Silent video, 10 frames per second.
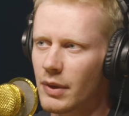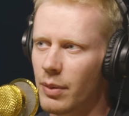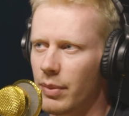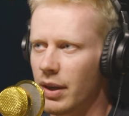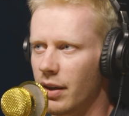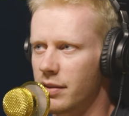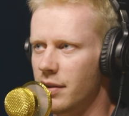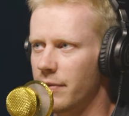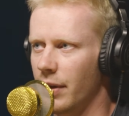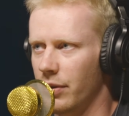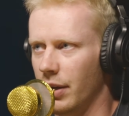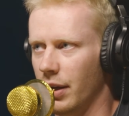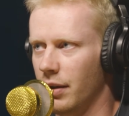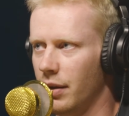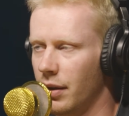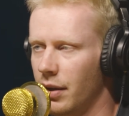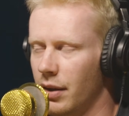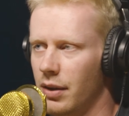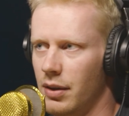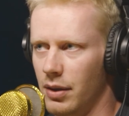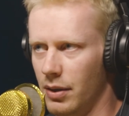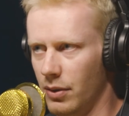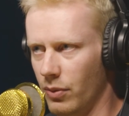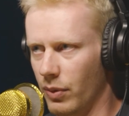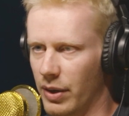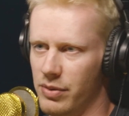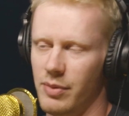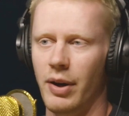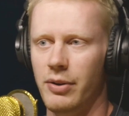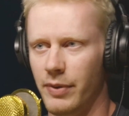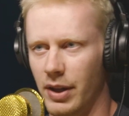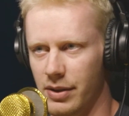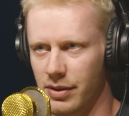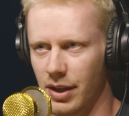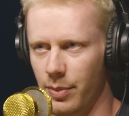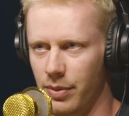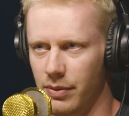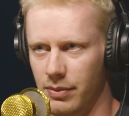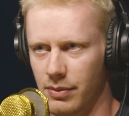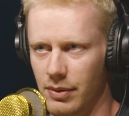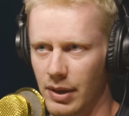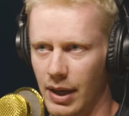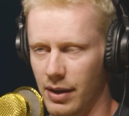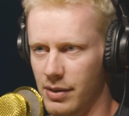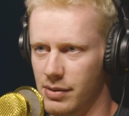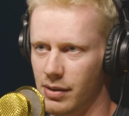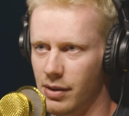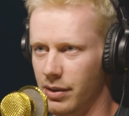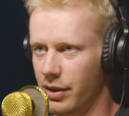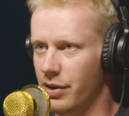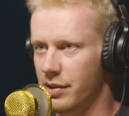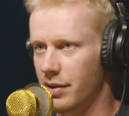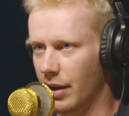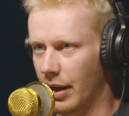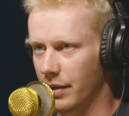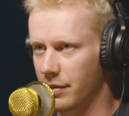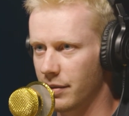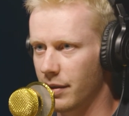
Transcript: because he found that when he was about to fall asleep, he had his clearest thoughts.